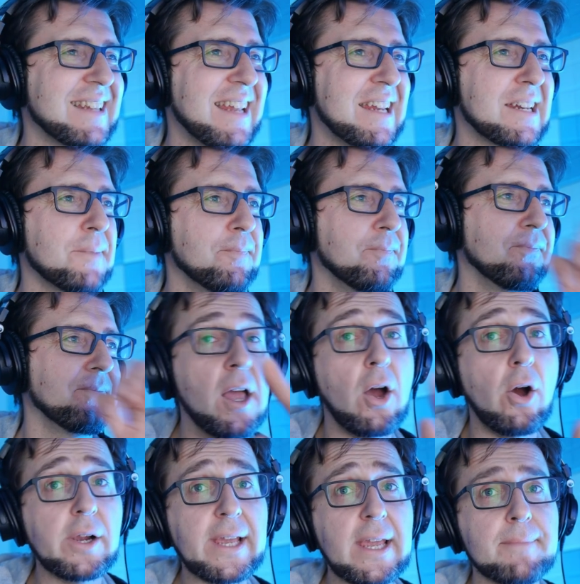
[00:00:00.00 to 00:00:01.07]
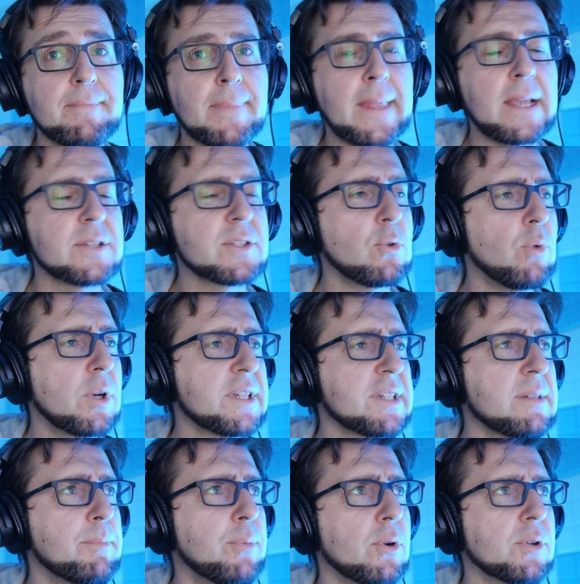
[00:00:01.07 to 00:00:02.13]
later. Okay. So what is
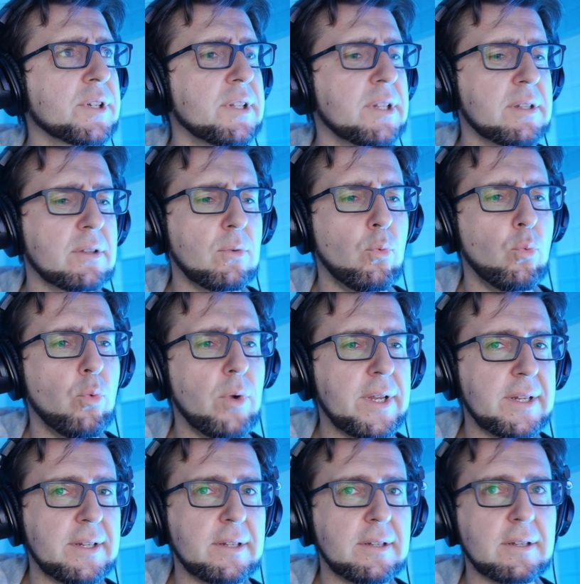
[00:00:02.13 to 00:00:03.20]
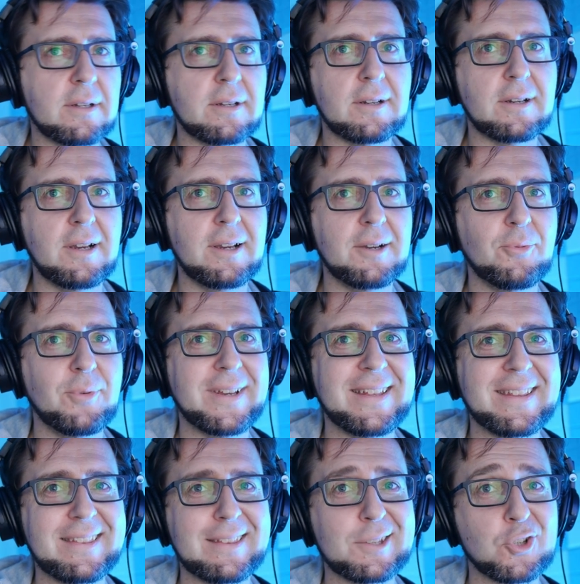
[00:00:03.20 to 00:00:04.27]
important with
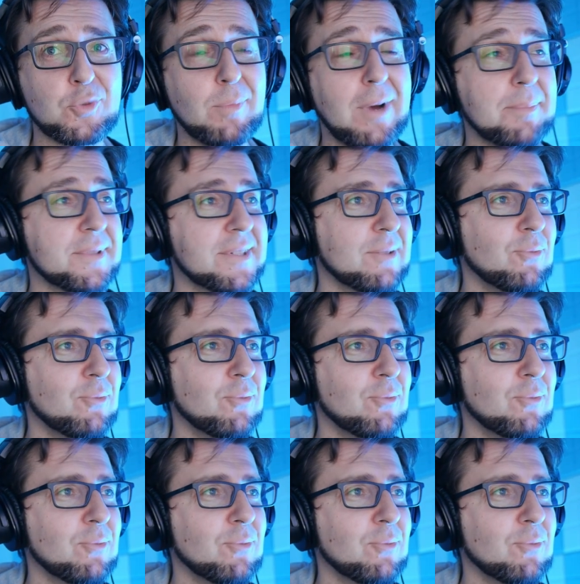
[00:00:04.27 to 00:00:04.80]
shmups?